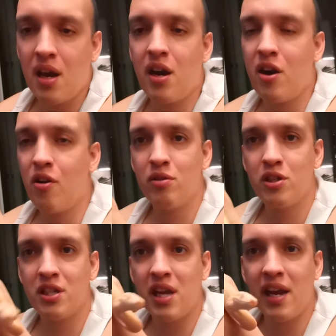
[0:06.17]
I don't know, I
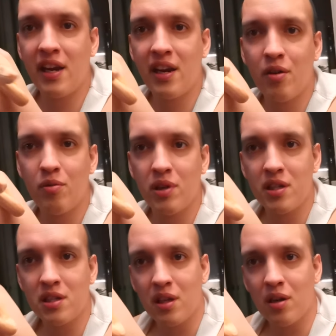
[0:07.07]
was just hanging out with
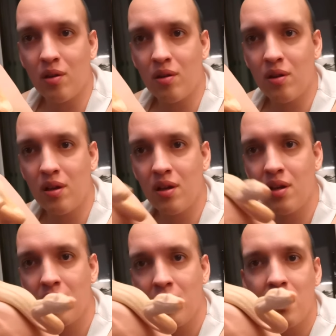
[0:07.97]
this little
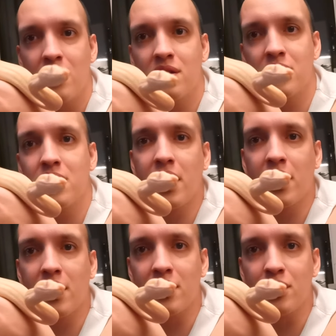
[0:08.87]

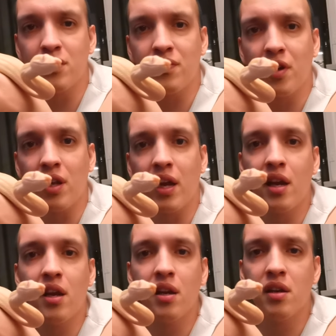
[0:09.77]
snake and I just felt
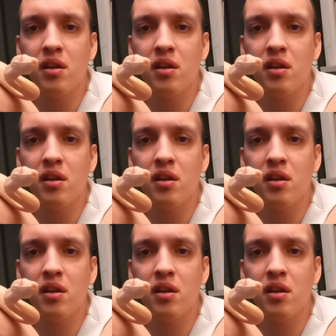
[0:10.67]
like